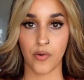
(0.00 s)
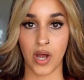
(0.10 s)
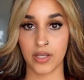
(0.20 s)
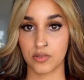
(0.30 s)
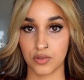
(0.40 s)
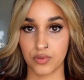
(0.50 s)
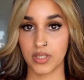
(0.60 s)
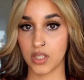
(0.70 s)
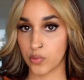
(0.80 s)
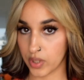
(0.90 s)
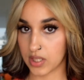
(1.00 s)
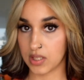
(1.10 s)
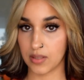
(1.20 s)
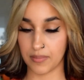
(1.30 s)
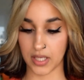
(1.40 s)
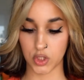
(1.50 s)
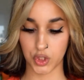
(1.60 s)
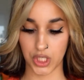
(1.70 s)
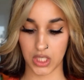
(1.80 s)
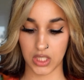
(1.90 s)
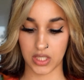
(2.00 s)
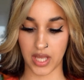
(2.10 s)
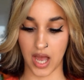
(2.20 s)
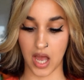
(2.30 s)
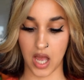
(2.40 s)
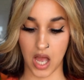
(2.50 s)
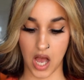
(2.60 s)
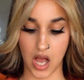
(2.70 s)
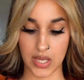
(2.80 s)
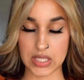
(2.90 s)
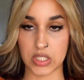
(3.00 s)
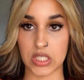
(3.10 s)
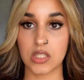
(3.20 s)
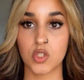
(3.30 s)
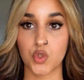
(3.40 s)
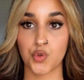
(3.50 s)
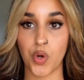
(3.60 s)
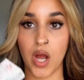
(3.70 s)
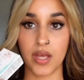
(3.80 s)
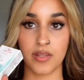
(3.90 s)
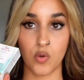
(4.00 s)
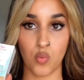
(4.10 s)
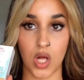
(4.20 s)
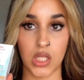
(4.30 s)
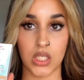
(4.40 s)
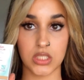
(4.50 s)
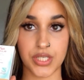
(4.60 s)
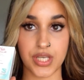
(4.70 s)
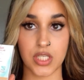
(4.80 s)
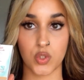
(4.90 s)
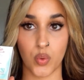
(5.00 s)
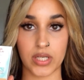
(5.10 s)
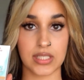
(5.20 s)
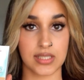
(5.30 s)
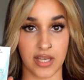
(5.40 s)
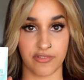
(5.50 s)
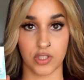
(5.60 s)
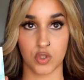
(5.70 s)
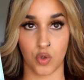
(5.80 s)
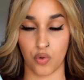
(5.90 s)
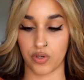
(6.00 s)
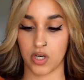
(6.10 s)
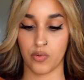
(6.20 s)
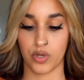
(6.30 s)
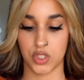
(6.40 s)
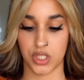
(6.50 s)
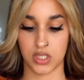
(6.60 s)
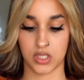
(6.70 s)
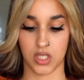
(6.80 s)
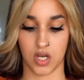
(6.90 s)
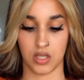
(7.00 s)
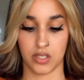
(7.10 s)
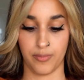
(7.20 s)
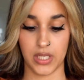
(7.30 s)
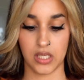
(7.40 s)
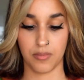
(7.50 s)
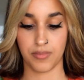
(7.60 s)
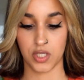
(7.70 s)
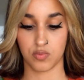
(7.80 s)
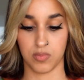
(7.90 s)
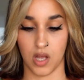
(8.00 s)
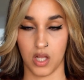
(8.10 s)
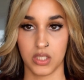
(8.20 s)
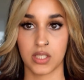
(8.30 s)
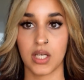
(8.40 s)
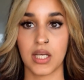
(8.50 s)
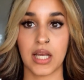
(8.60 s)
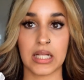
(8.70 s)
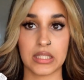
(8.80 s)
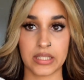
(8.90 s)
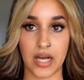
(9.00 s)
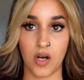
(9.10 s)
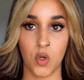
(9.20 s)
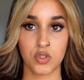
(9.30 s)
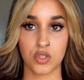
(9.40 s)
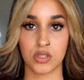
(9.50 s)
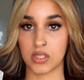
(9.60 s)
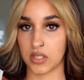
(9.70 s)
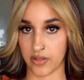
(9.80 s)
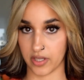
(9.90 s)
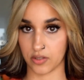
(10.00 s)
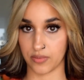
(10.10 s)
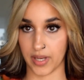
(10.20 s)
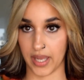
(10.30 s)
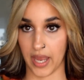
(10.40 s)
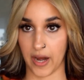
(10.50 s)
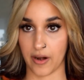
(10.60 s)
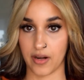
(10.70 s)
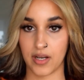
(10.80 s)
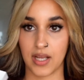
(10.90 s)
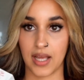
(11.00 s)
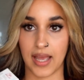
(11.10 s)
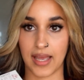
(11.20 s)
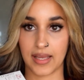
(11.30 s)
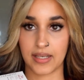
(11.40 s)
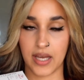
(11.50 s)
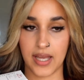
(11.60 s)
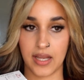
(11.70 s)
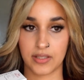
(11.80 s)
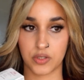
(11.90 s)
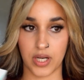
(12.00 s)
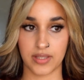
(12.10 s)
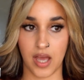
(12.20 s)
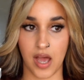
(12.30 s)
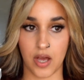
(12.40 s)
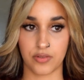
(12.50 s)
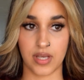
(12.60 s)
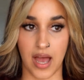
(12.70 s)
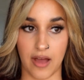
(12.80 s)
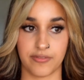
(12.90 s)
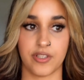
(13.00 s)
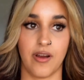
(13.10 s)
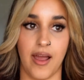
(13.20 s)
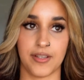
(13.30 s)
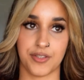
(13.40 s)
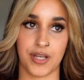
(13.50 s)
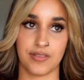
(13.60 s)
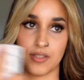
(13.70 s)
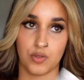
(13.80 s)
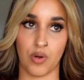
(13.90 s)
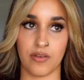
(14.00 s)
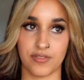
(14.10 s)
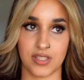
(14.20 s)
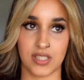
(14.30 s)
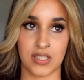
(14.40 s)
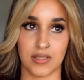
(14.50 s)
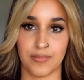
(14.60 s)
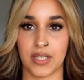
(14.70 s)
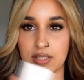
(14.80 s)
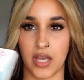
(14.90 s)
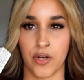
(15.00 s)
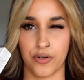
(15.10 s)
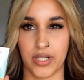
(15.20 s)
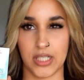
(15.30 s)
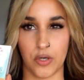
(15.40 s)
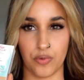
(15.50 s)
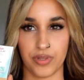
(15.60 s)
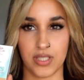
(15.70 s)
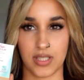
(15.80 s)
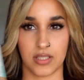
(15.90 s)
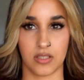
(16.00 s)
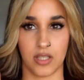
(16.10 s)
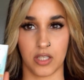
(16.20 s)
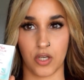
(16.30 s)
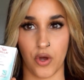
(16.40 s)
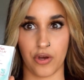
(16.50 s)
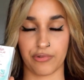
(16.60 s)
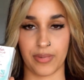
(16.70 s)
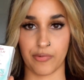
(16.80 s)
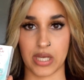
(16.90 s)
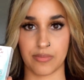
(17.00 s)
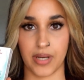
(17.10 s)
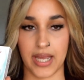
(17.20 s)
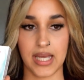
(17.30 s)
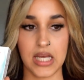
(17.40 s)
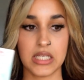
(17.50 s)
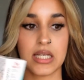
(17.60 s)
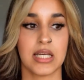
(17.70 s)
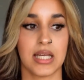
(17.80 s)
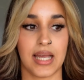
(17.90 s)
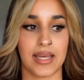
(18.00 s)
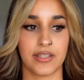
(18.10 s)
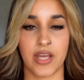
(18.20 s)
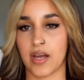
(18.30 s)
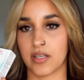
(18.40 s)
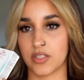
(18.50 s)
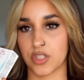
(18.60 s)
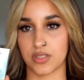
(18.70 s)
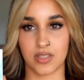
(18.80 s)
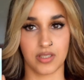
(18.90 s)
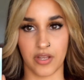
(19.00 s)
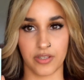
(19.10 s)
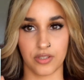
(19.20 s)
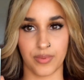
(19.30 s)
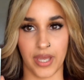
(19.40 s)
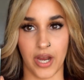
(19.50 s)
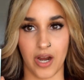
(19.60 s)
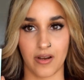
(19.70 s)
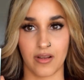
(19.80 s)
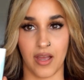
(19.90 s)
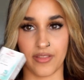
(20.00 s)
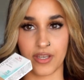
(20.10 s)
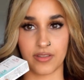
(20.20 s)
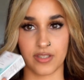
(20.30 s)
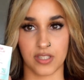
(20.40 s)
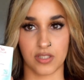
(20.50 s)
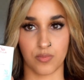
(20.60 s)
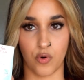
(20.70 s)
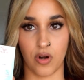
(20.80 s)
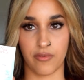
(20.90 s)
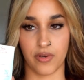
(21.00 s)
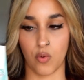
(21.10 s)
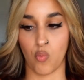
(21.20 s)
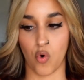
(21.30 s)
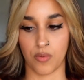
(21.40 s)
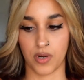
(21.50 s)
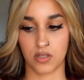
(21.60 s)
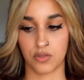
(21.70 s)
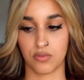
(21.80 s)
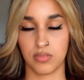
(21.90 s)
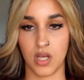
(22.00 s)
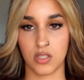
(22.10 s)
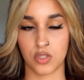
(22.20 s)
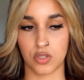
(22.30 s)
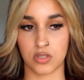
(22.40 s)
I do want to quickly mention that I did try the Wella T27 toner, which is the color medium beige blonde, and that also did nothing to my hair. And I tried that out after I tried the 12C because I already owned this. I didn't like go out of my way and buy it. And yeah, it just did nothing to my hair. I think this is more of a warmer tone blonde, so it's